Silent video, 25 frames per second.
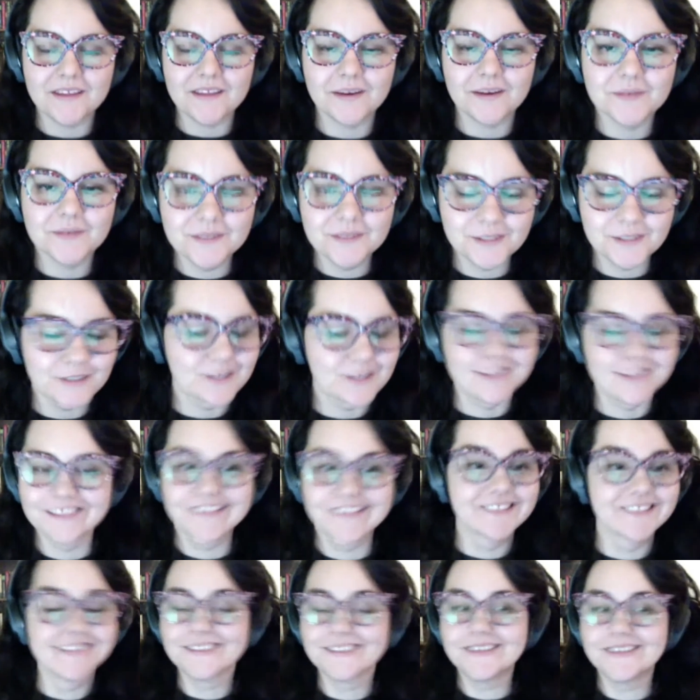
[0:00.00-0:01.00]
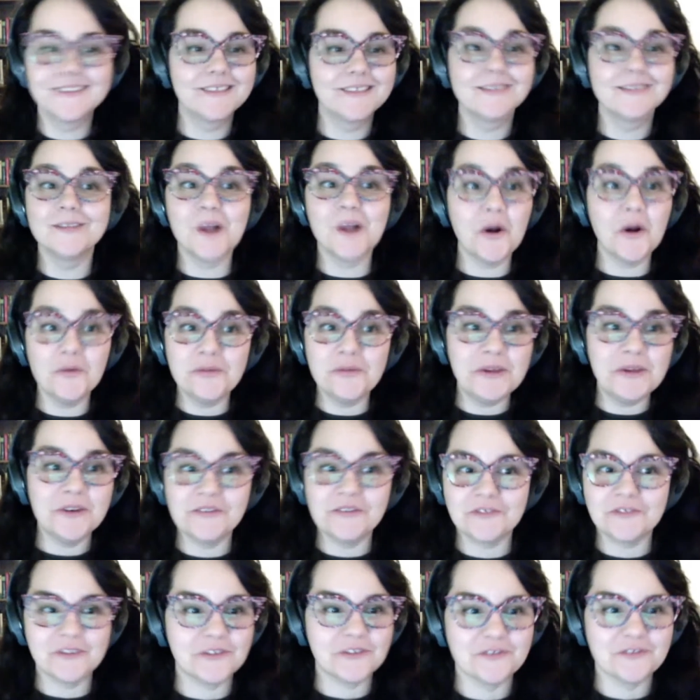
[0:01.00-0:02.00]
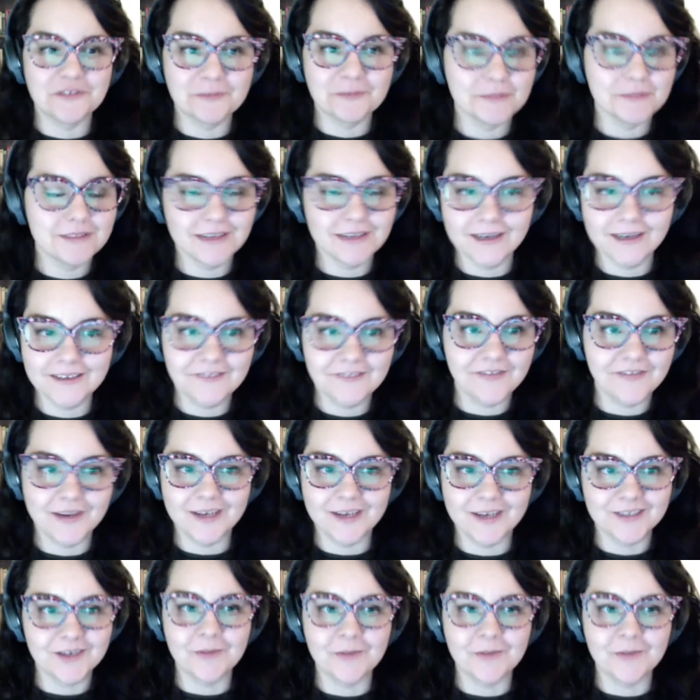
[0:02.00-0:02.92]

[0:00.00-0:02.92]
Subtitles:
That was just so beautiful from start to finish.